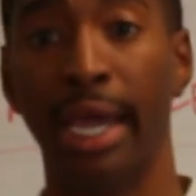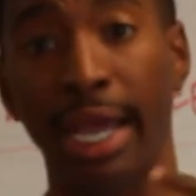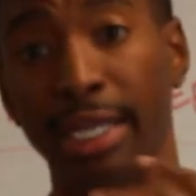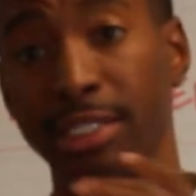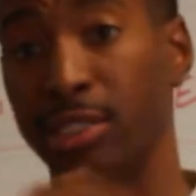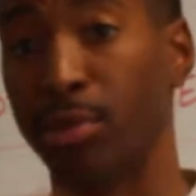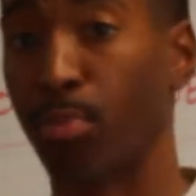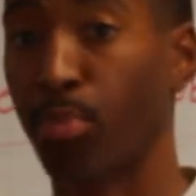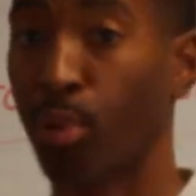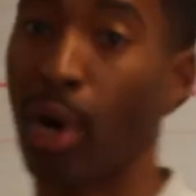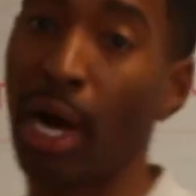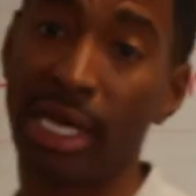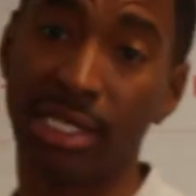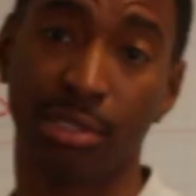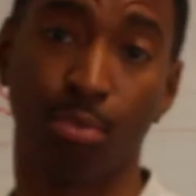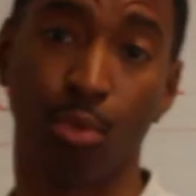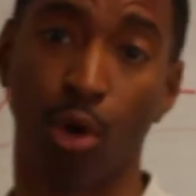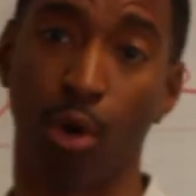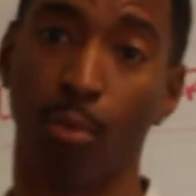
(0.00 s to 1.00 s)
Is the
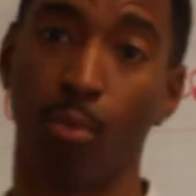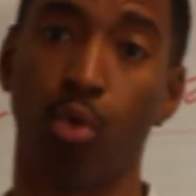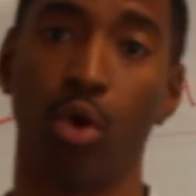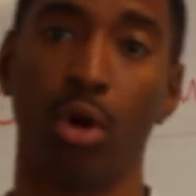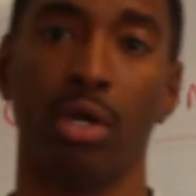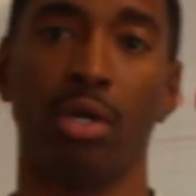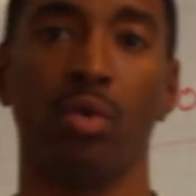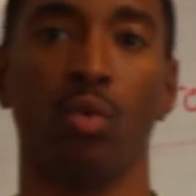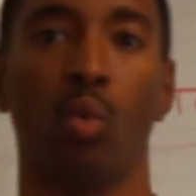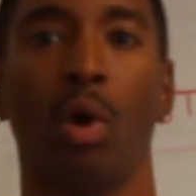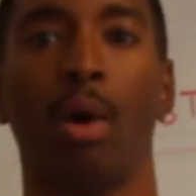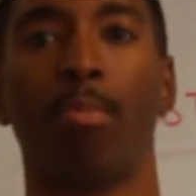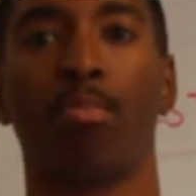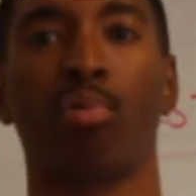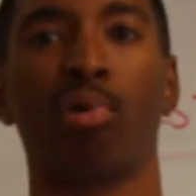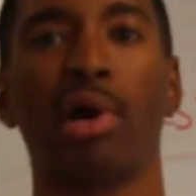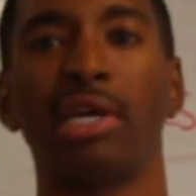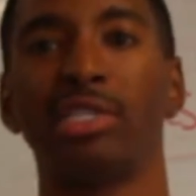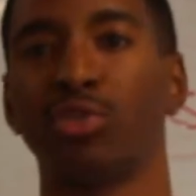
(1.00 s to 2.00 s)
price more important? What
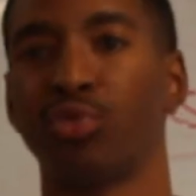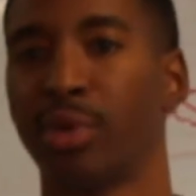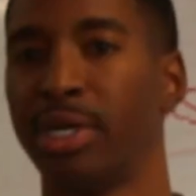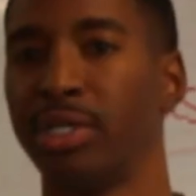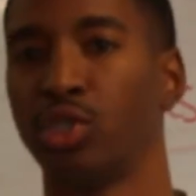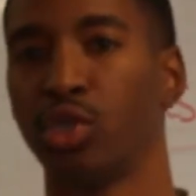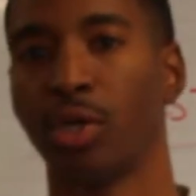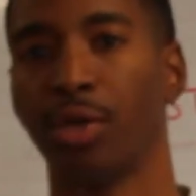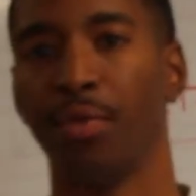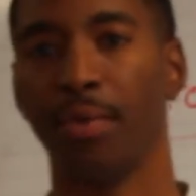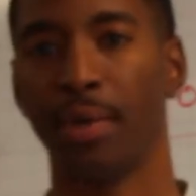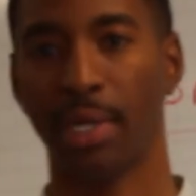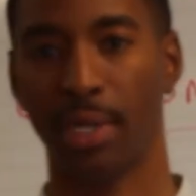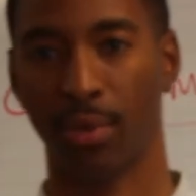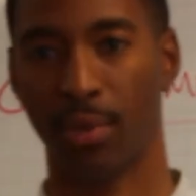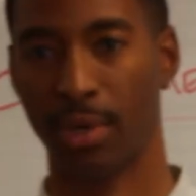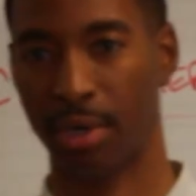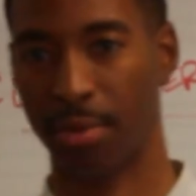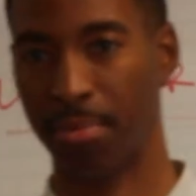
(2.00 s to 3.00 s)
price range are you
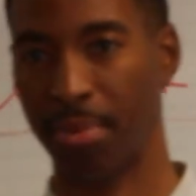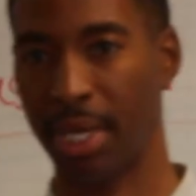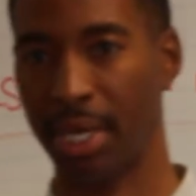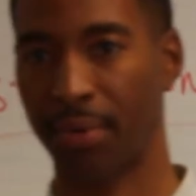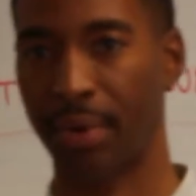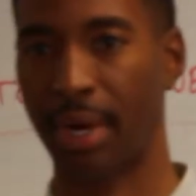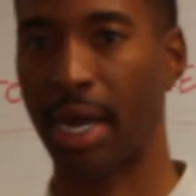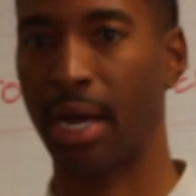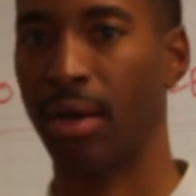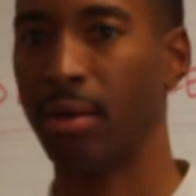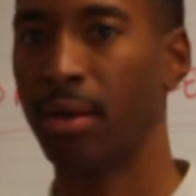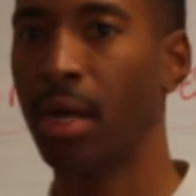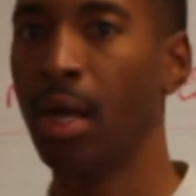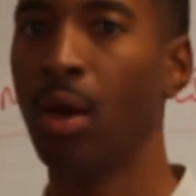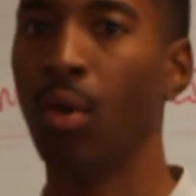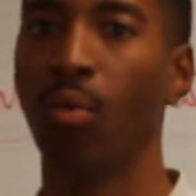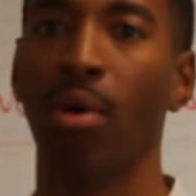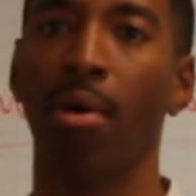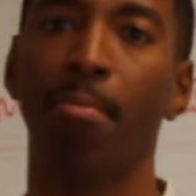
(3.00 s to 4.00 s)
really wanting to be around?
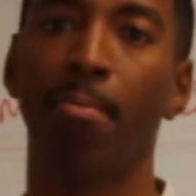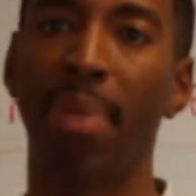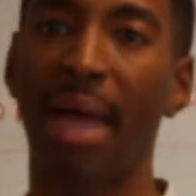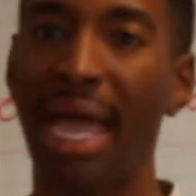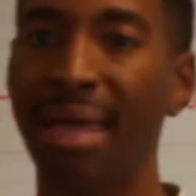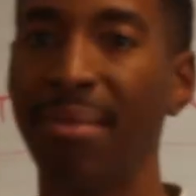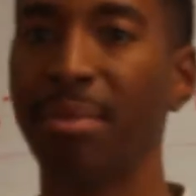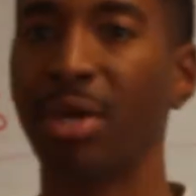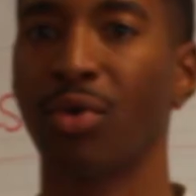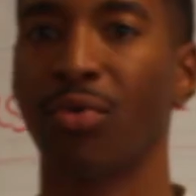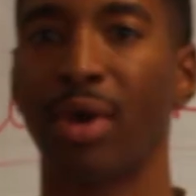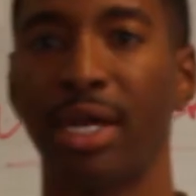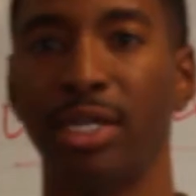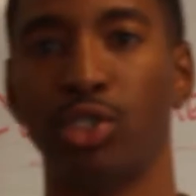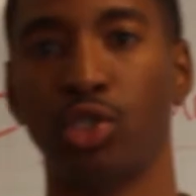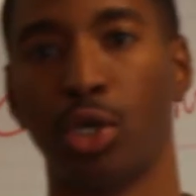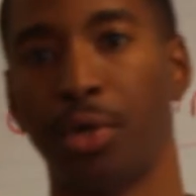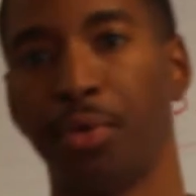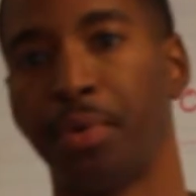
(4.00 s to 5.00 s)
What payment
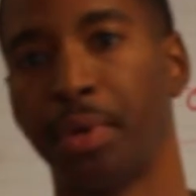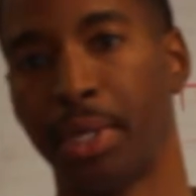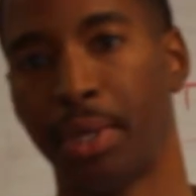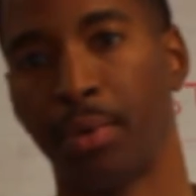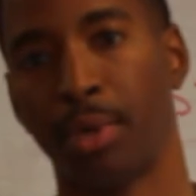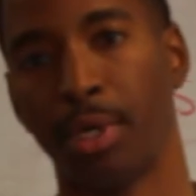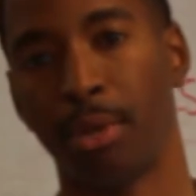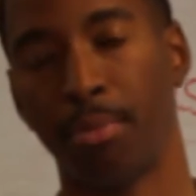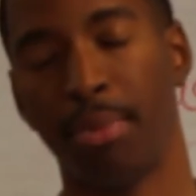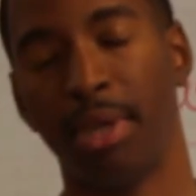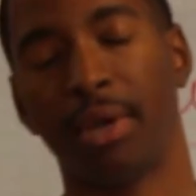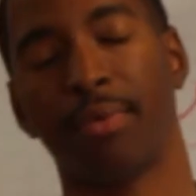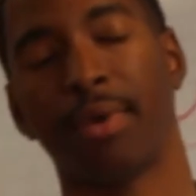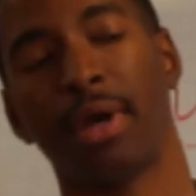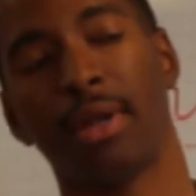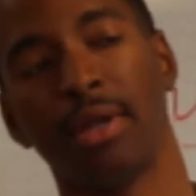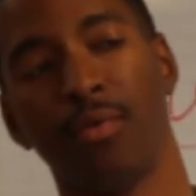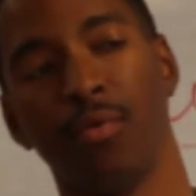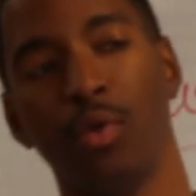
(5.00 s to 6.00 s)
range are you really wanting to be
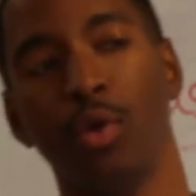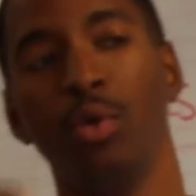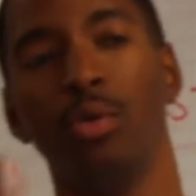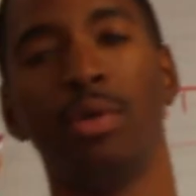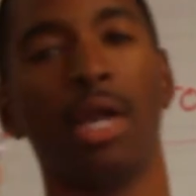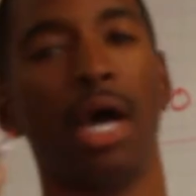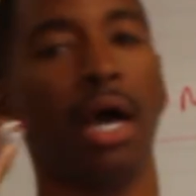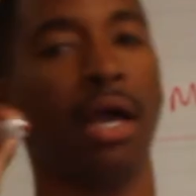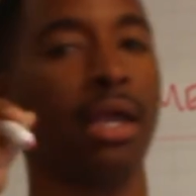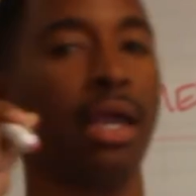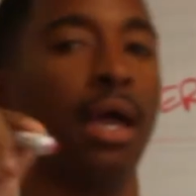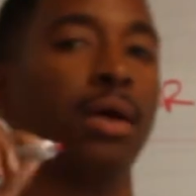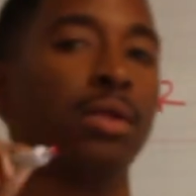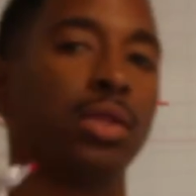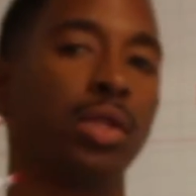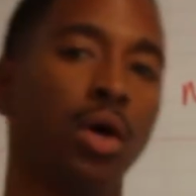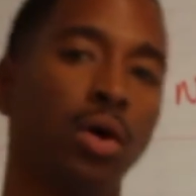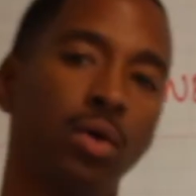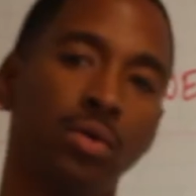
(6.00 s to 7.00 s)
around? If you knock
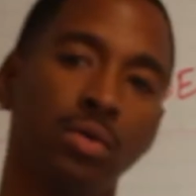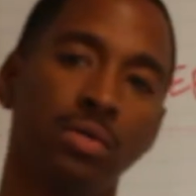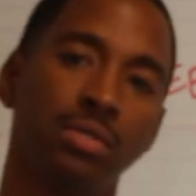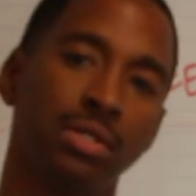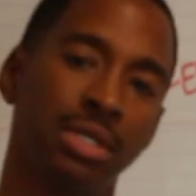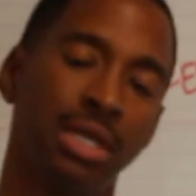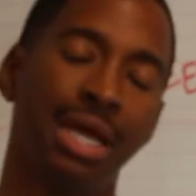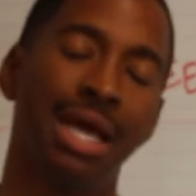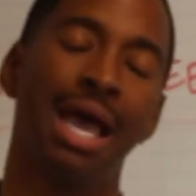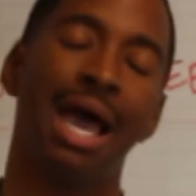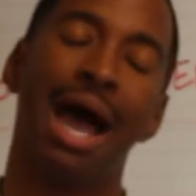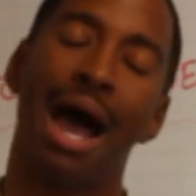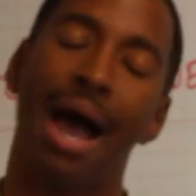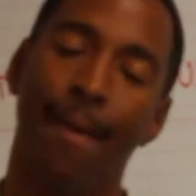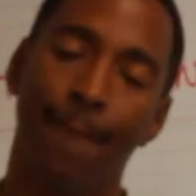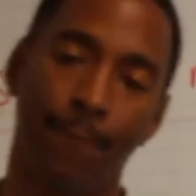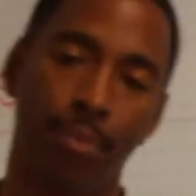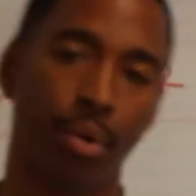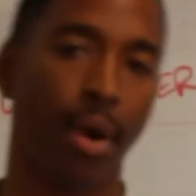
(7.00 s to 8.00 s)
out those,
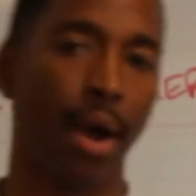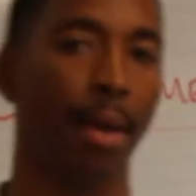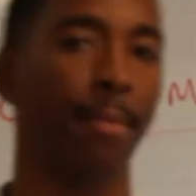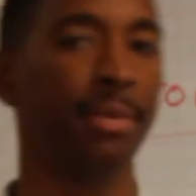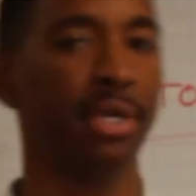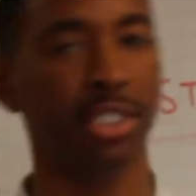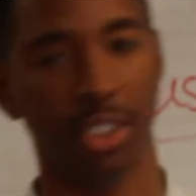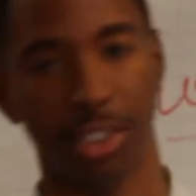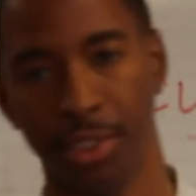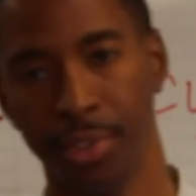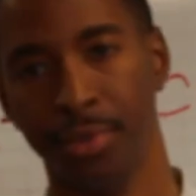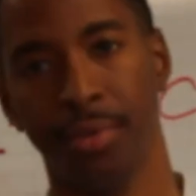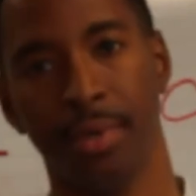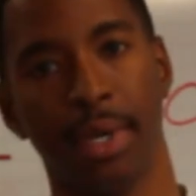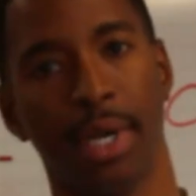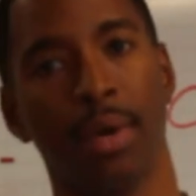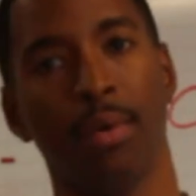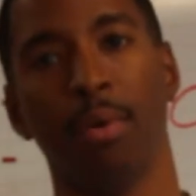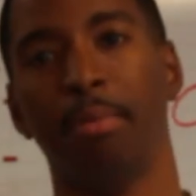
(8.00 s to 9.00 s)
I promise you
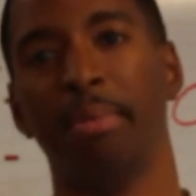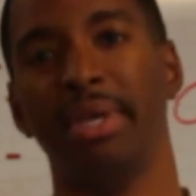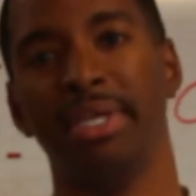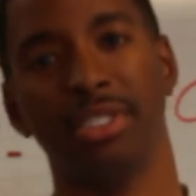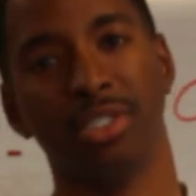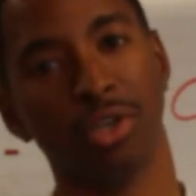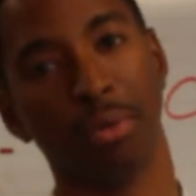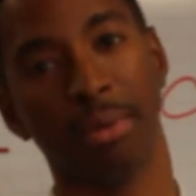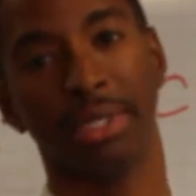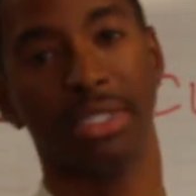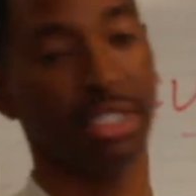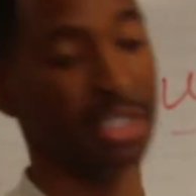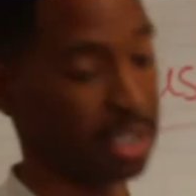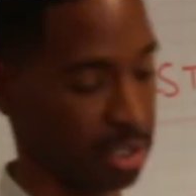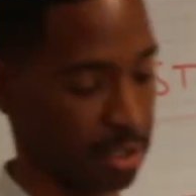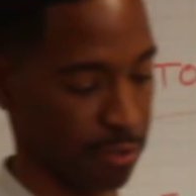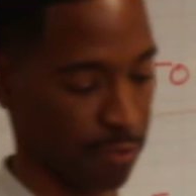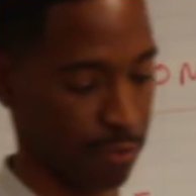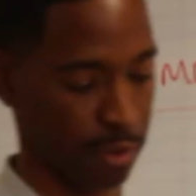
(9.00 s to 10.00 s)
it will be so much
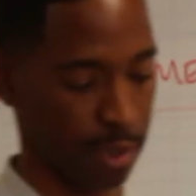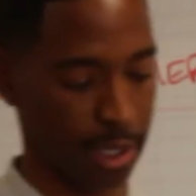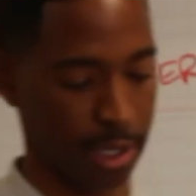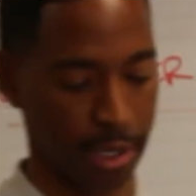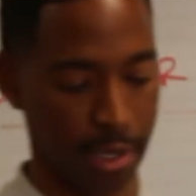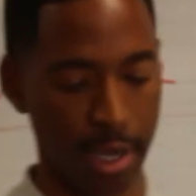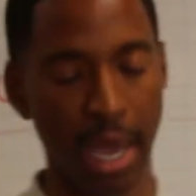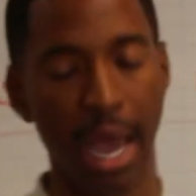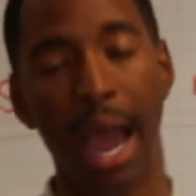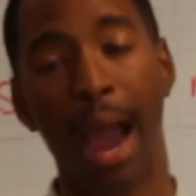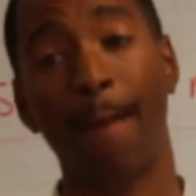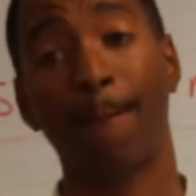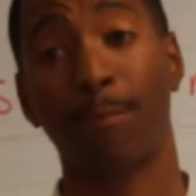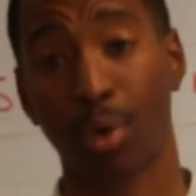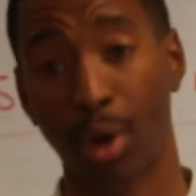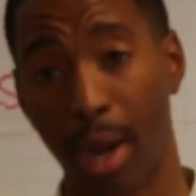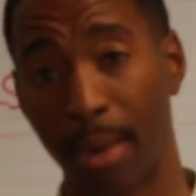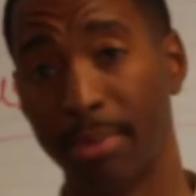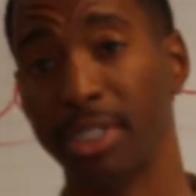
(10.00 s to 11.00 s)
easier for you.
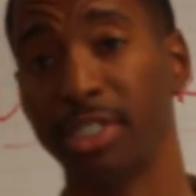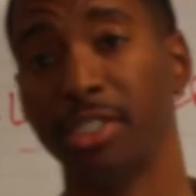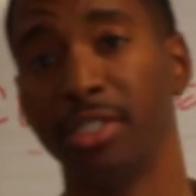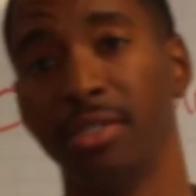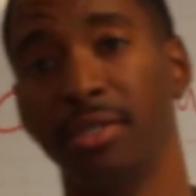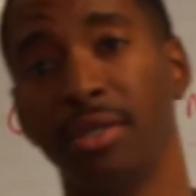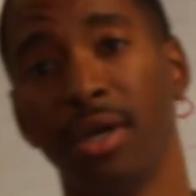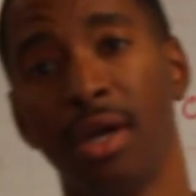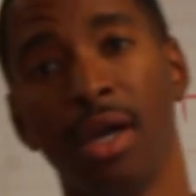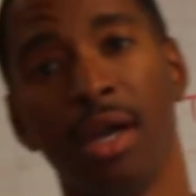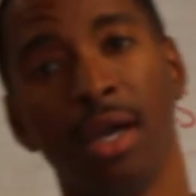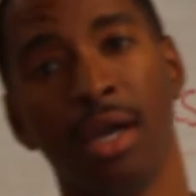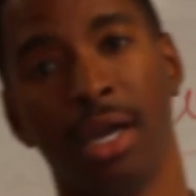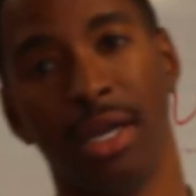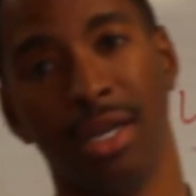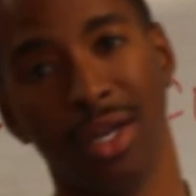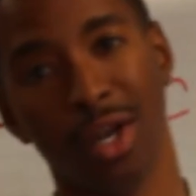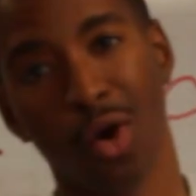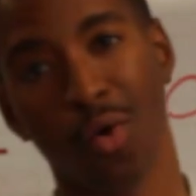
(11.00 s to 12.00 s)
Promise you.
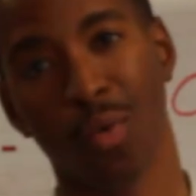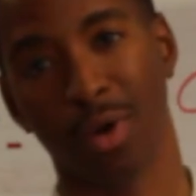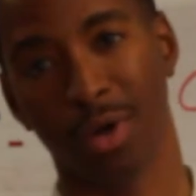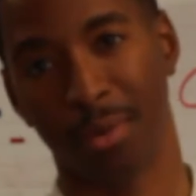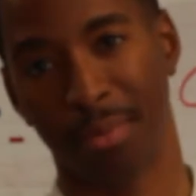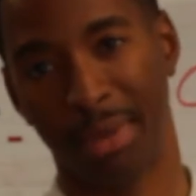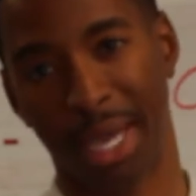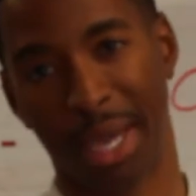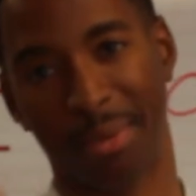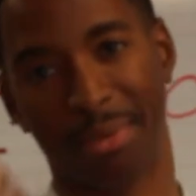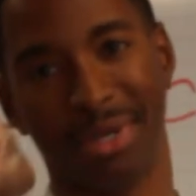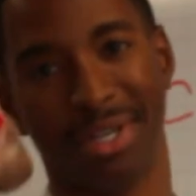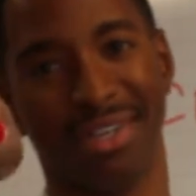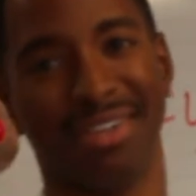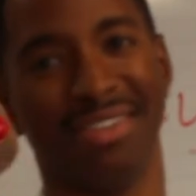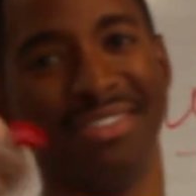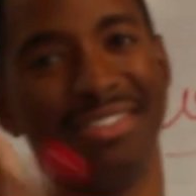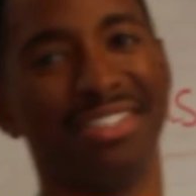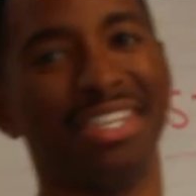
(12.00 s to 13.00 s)
And no one will be able
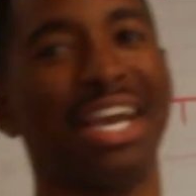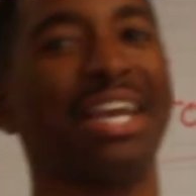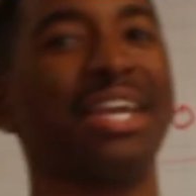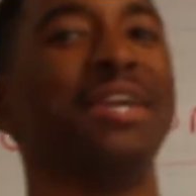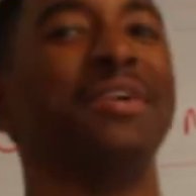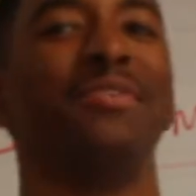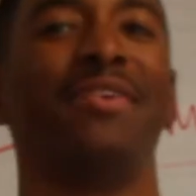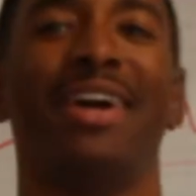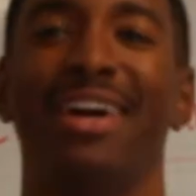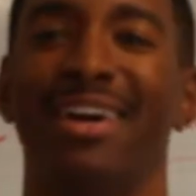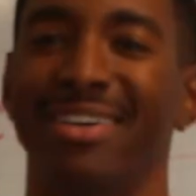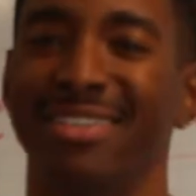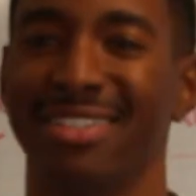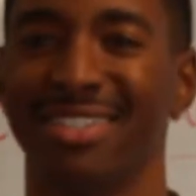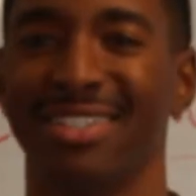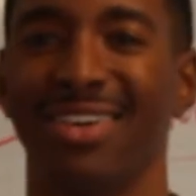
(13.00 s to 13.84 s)
to jack you around.